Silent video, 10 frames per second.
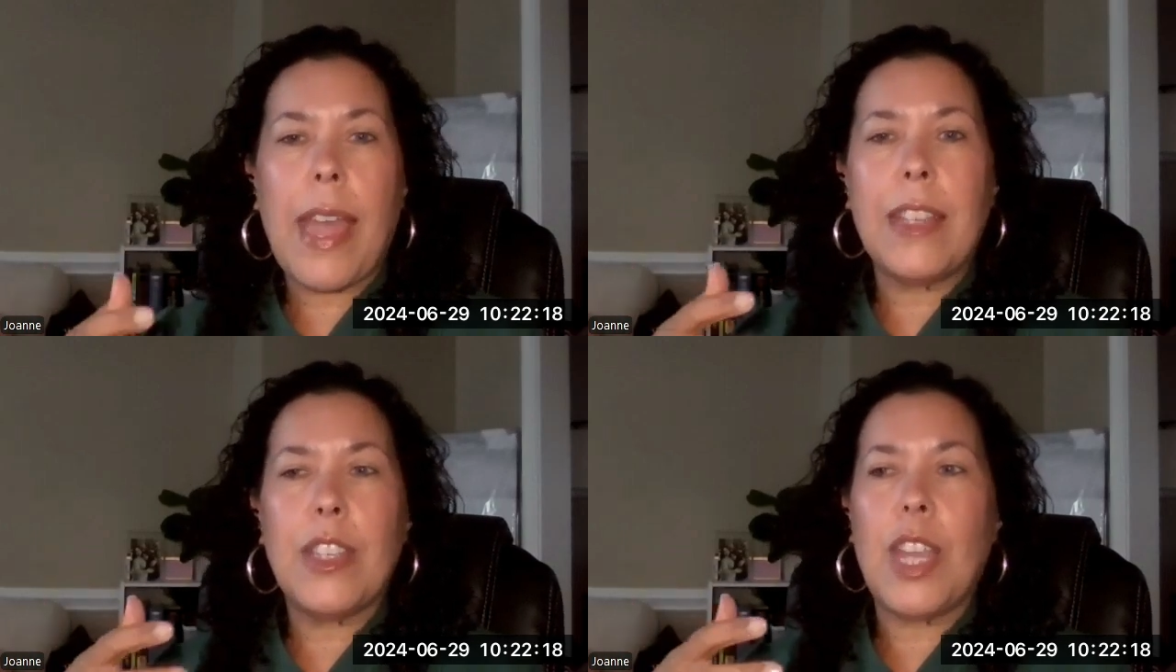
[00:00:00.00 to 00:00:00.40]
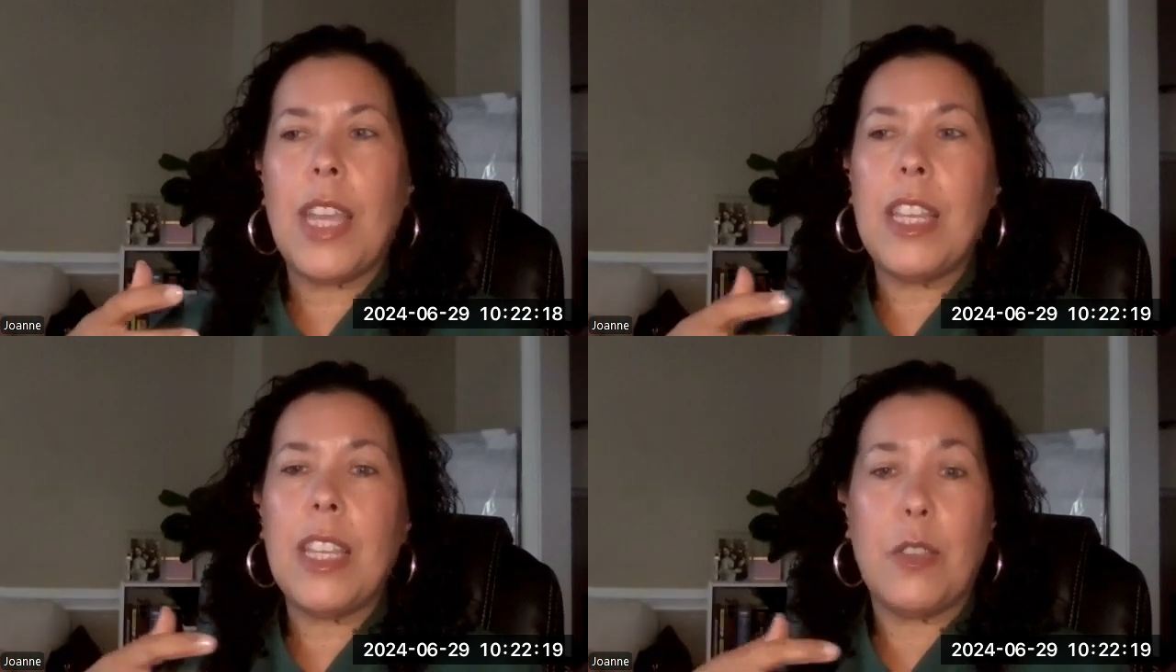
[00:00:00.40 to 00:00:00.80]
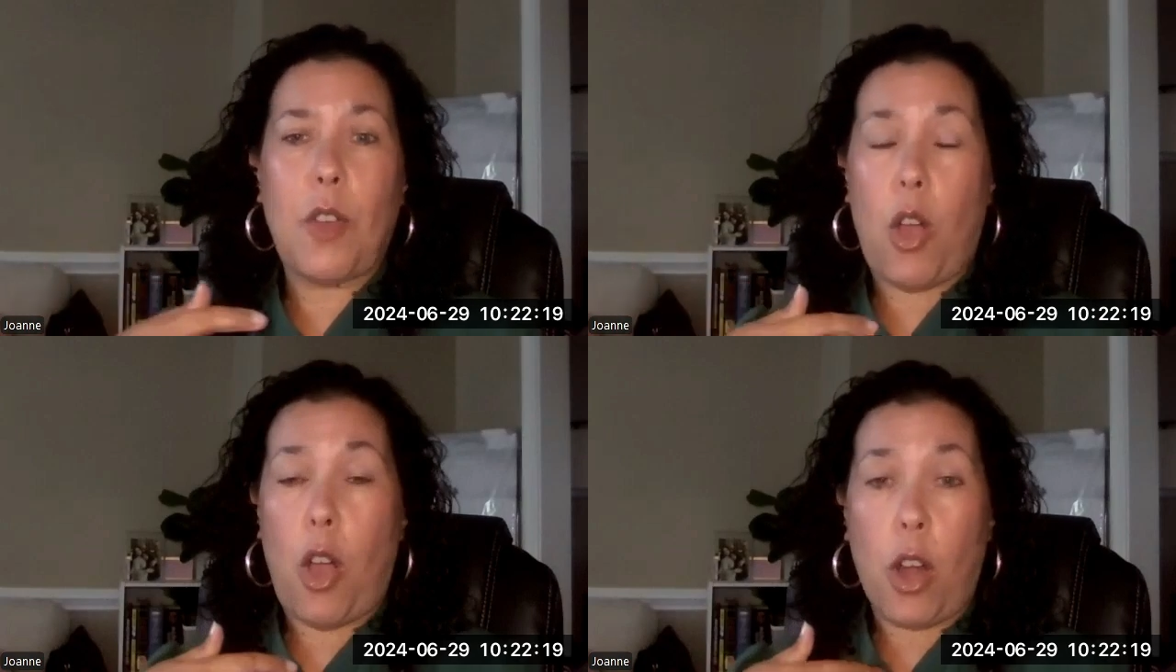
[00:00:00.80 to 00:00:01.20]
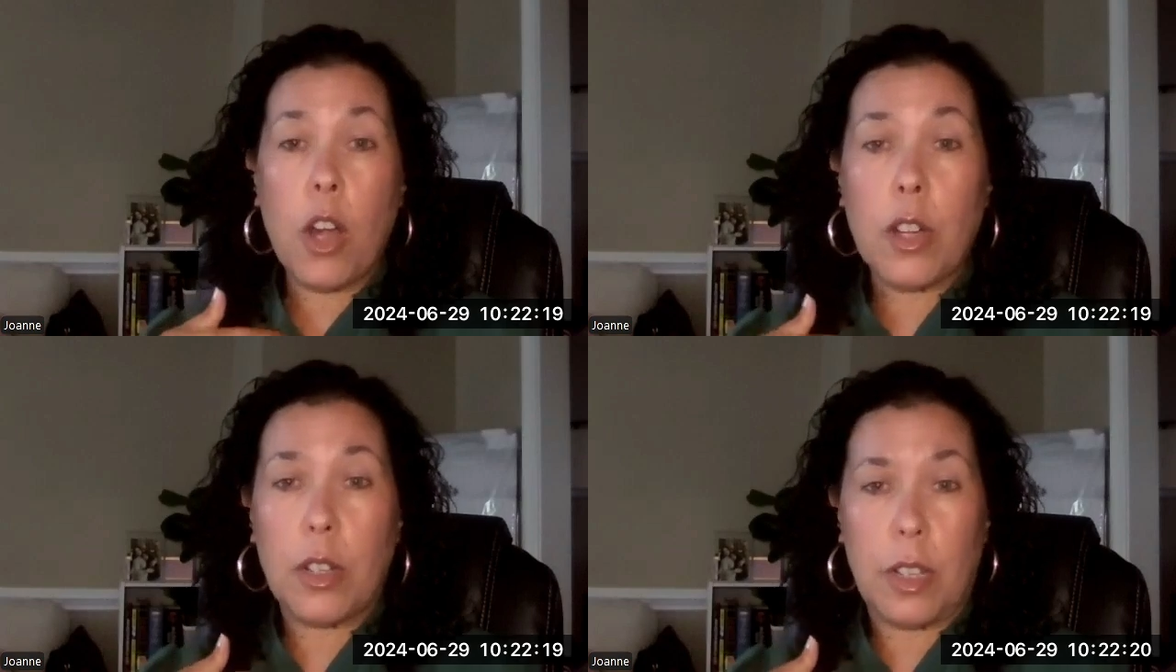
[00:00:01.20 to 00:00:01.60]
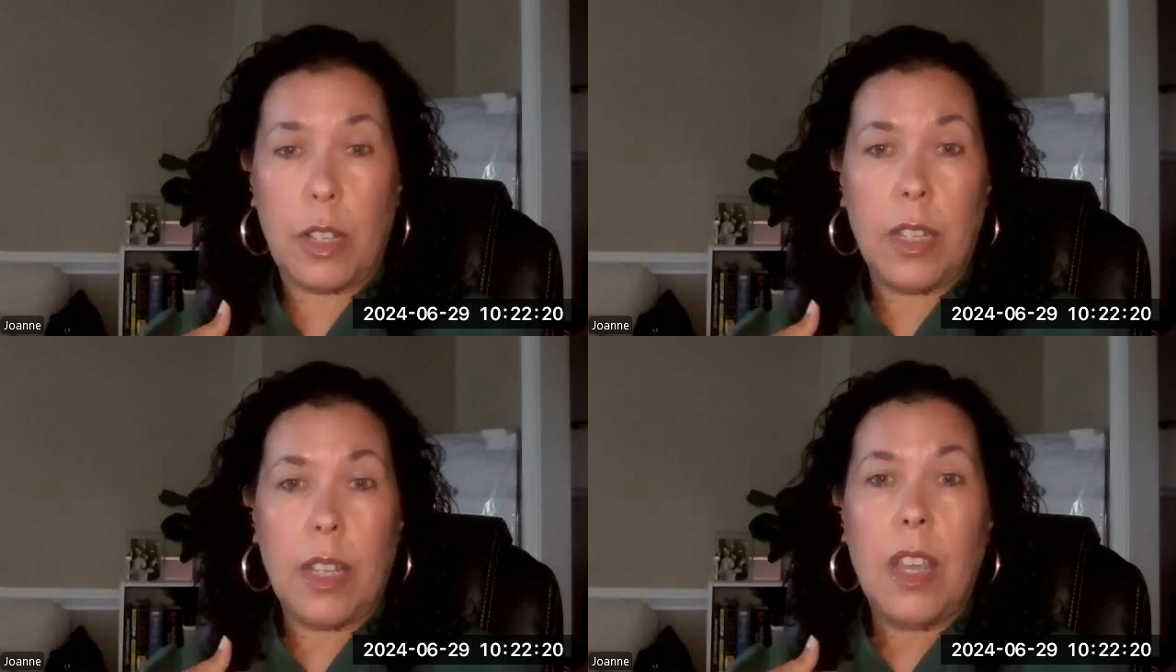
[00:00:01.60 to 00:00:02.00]
and it is hard
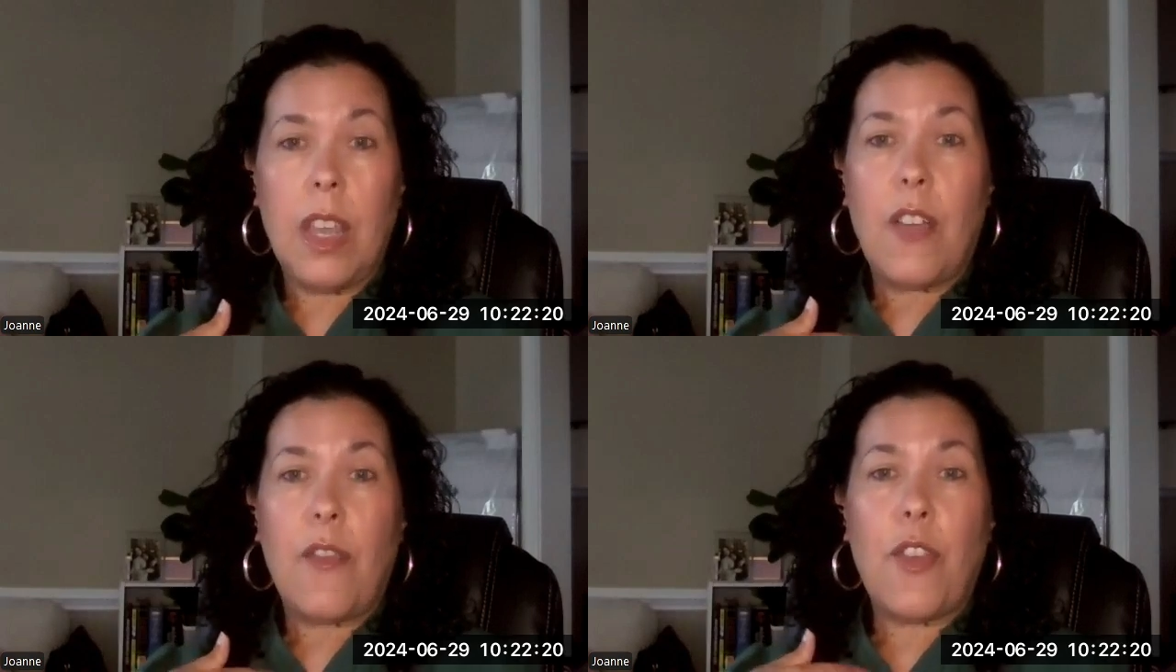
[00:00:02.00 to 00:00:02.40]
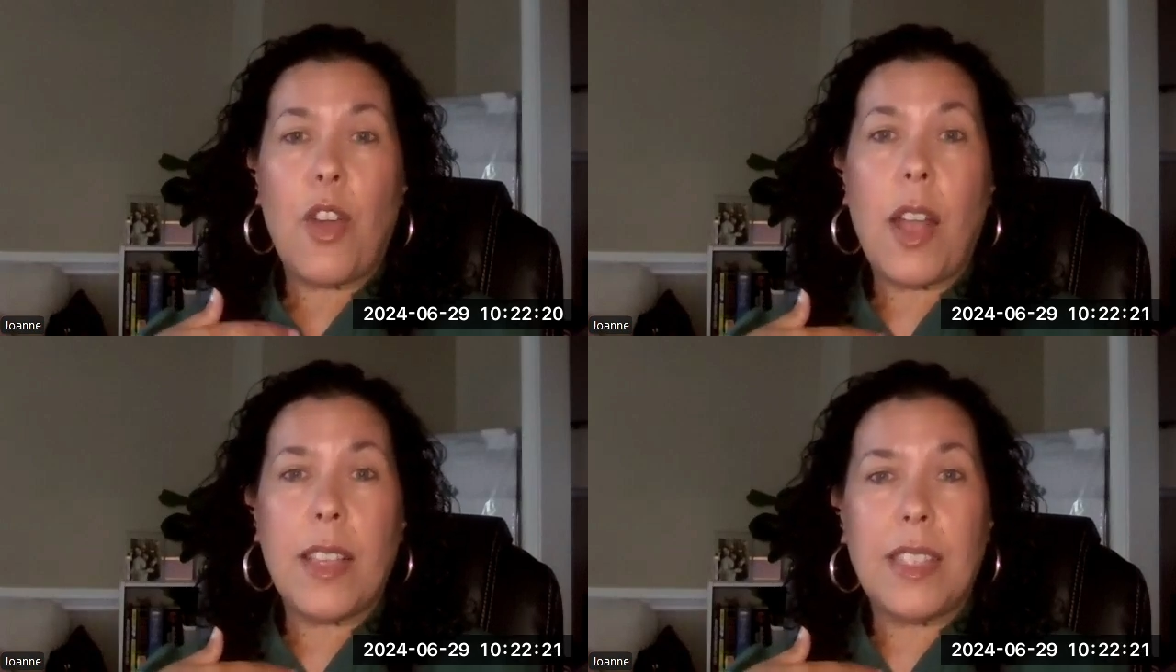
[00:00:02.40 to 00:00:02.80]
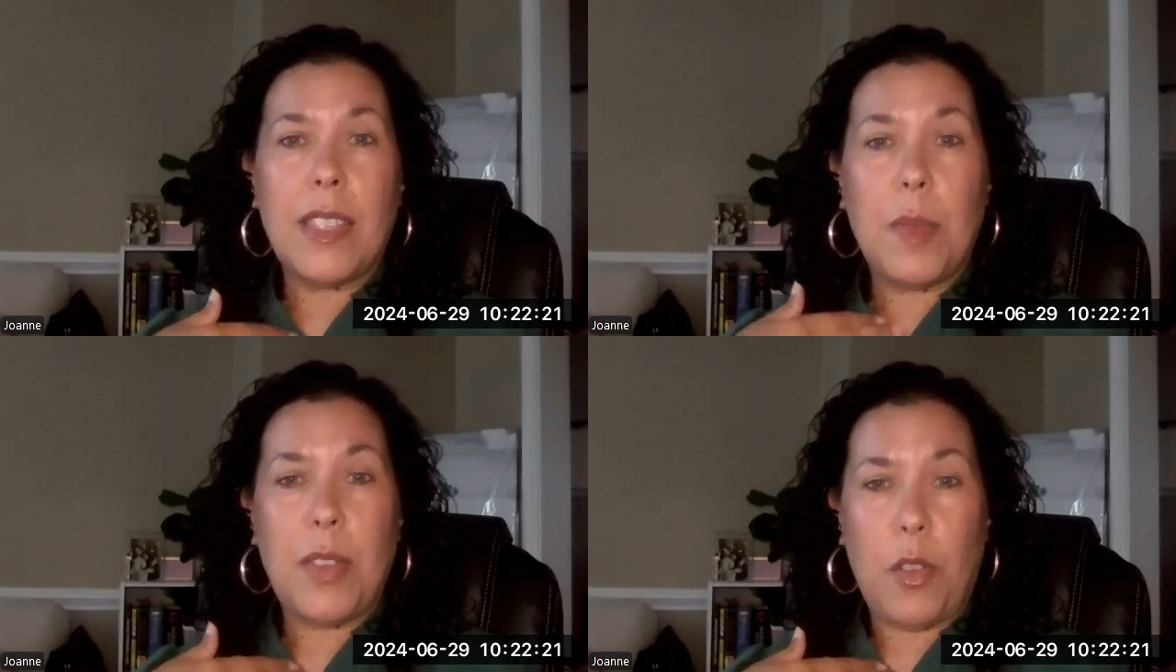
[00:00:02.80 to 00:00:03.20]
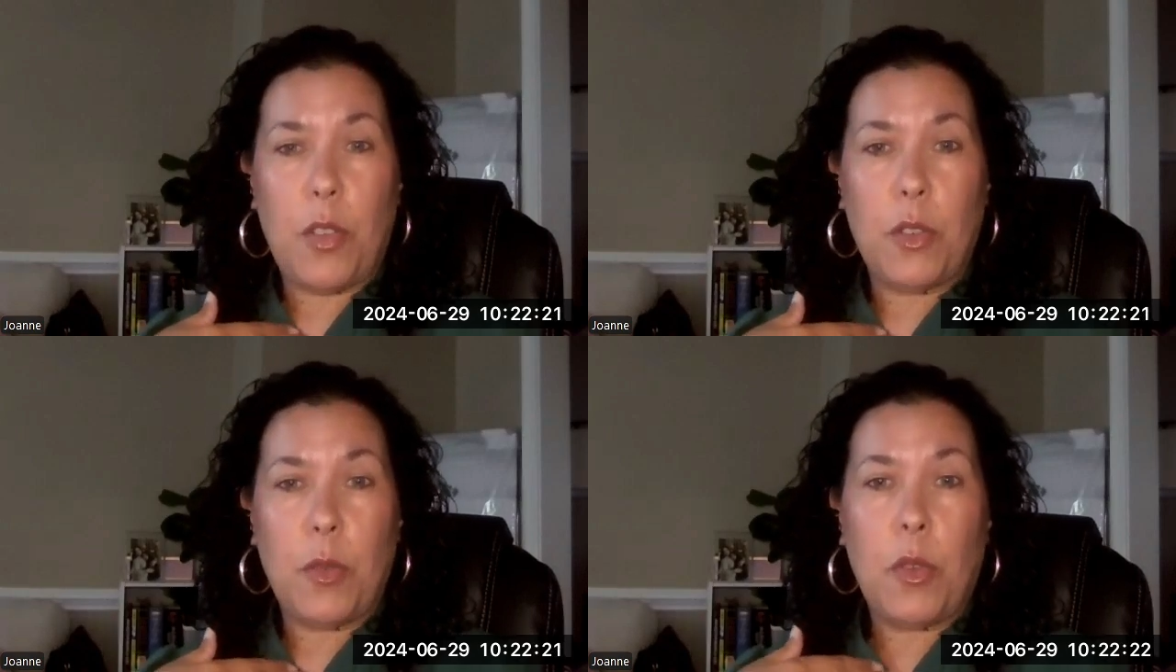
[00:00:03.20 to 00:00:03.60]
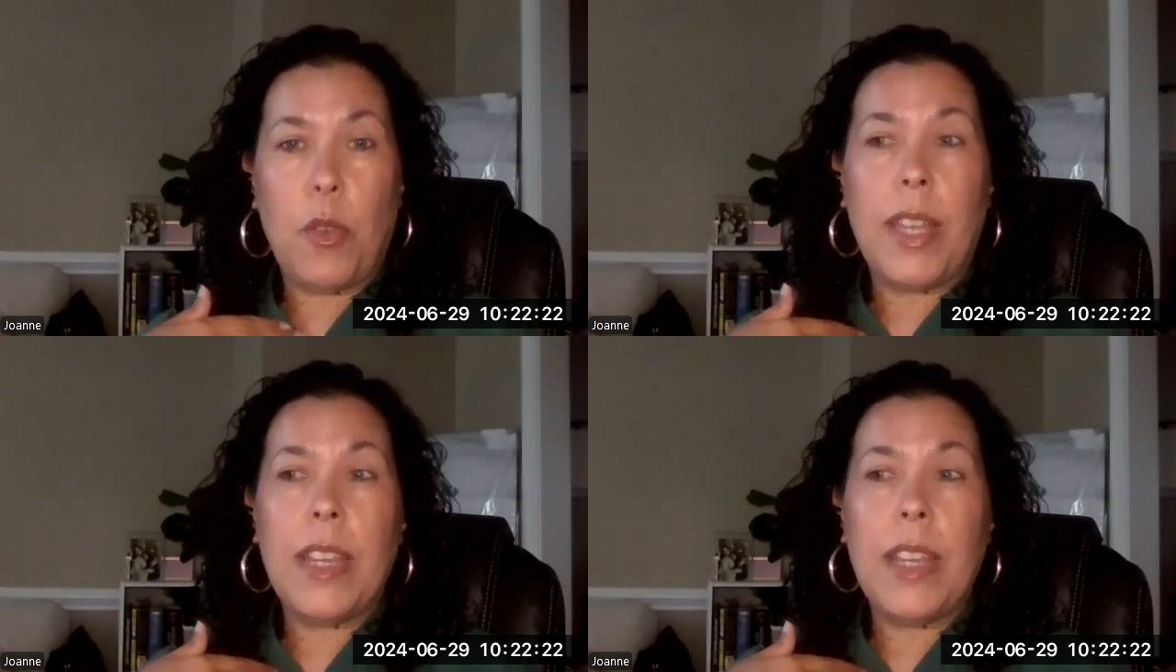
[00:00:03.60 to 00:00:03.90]
for us to be vulnerable.